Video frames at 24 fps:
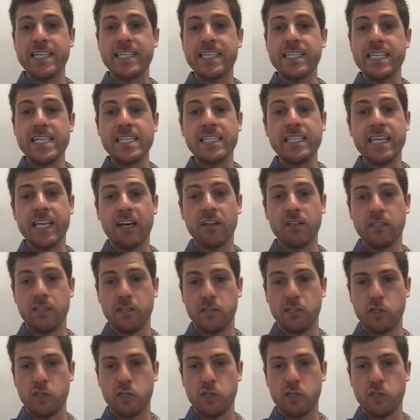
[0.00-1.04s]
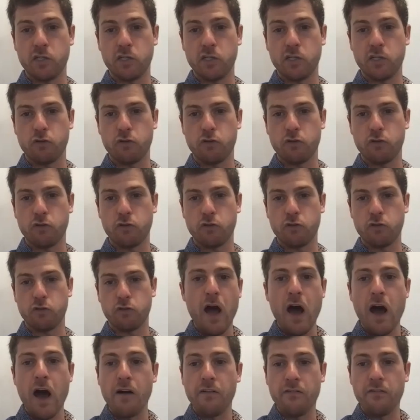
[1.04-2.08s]
detailed description
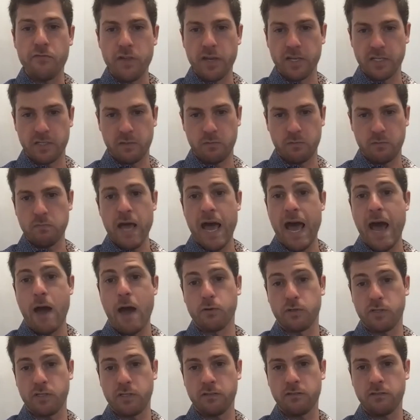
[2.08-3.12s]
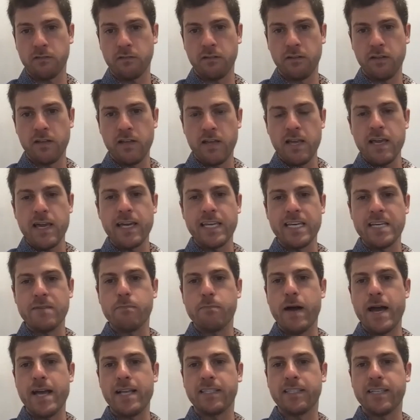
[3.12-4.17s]
of this house? And it
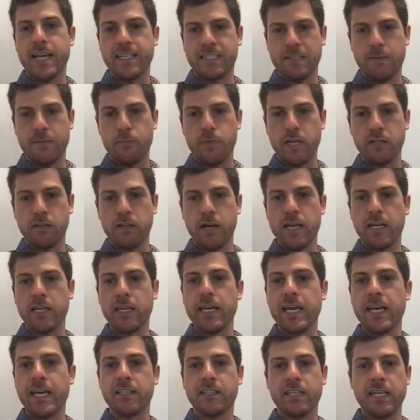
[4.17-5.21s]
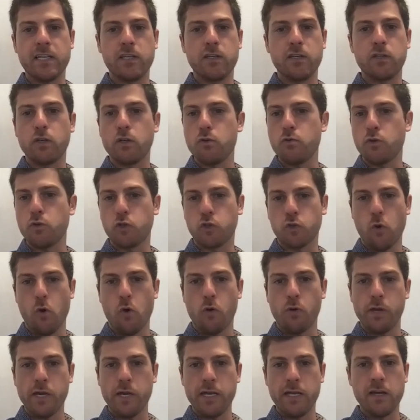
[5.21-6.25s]
might say something like, it is a
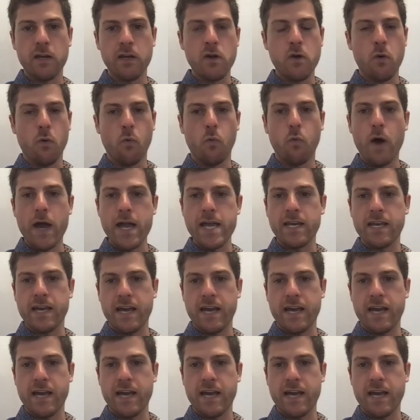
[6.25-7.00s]
2-story white